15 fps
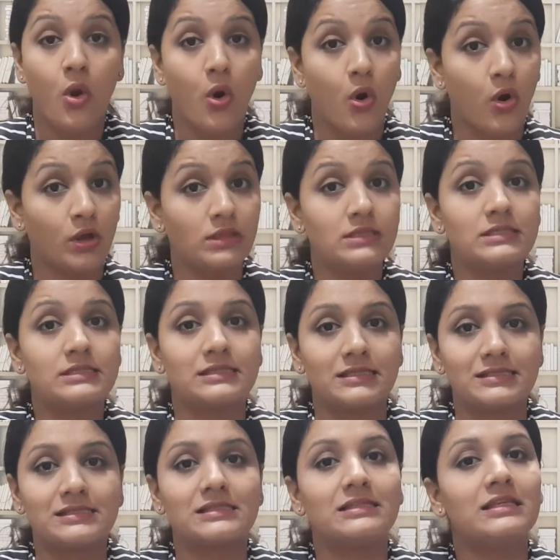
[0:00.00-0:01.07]
or
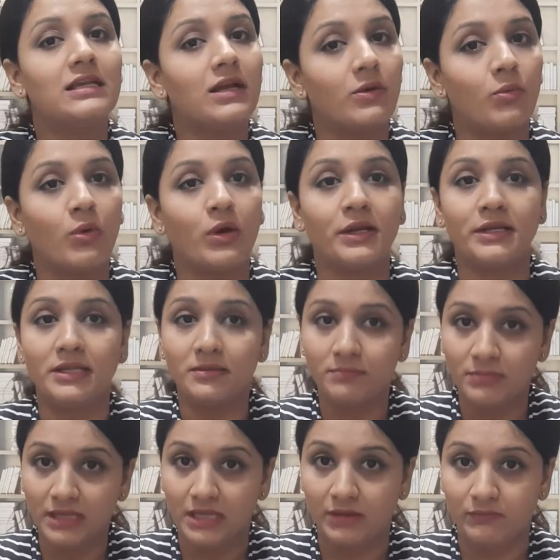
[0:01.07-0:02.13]
sensory avoiding
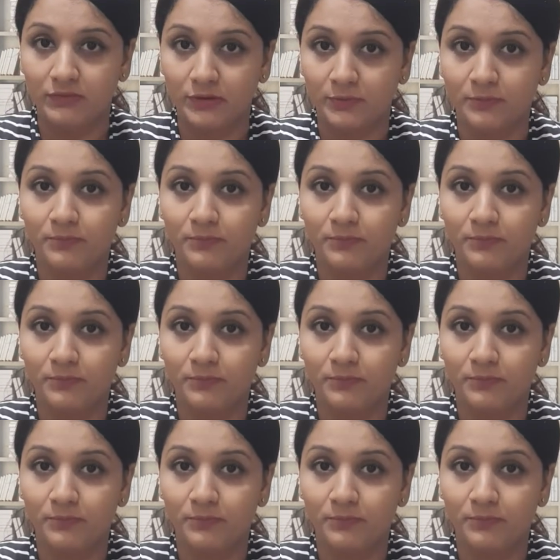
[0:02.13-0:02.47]
behavior.